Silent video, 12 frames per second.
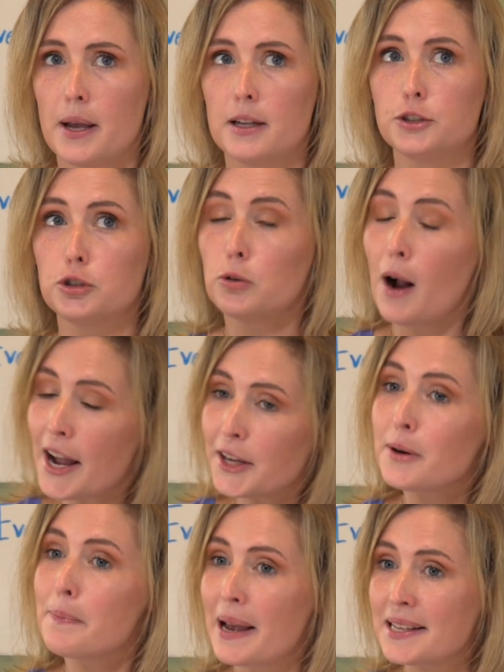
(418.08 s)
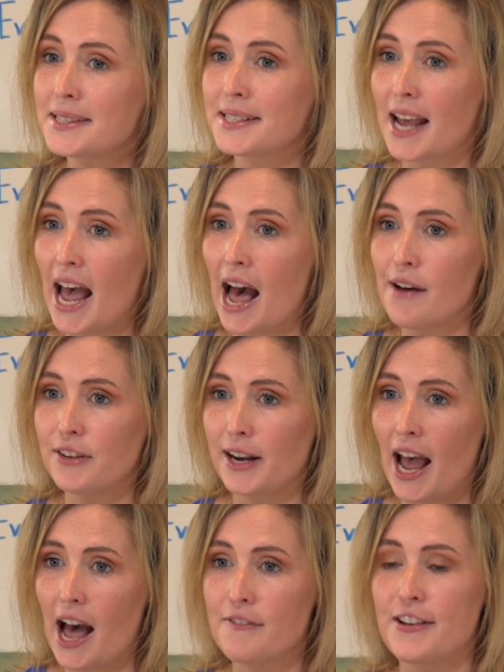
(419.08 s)
try your best to have it
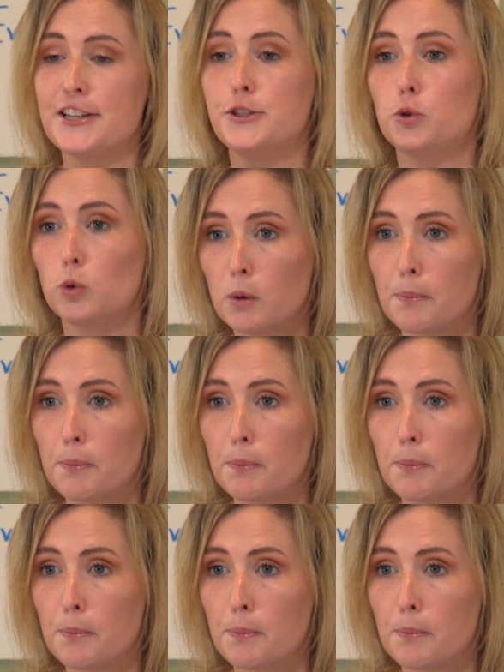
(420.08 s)
have a dual